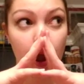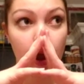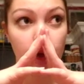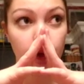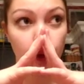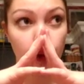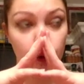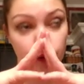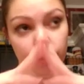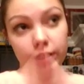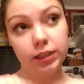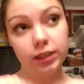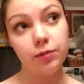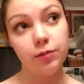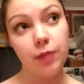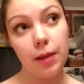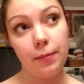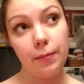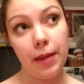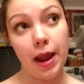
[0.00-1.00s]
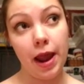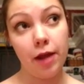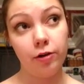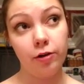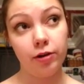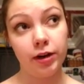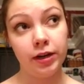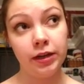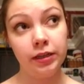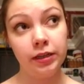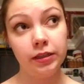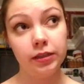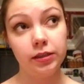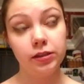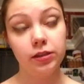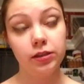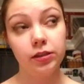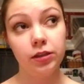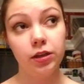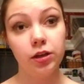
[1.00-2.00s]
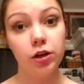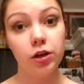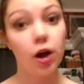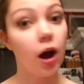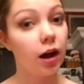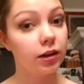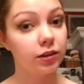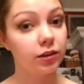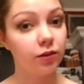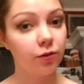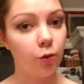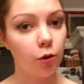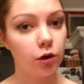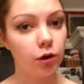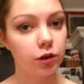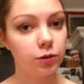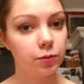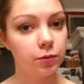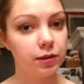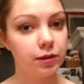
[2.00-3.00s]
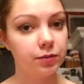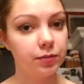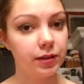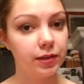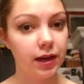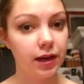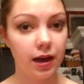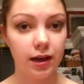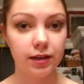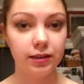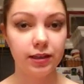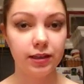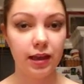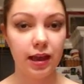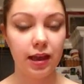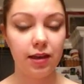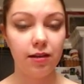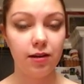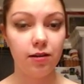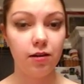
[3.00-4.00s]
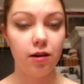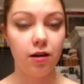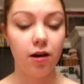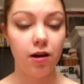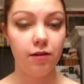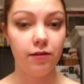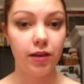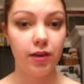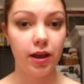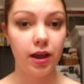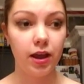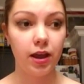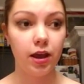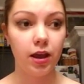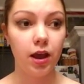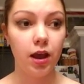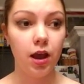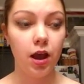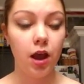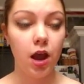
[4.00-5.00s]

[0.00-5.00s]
The reason my parents got divorced was because of a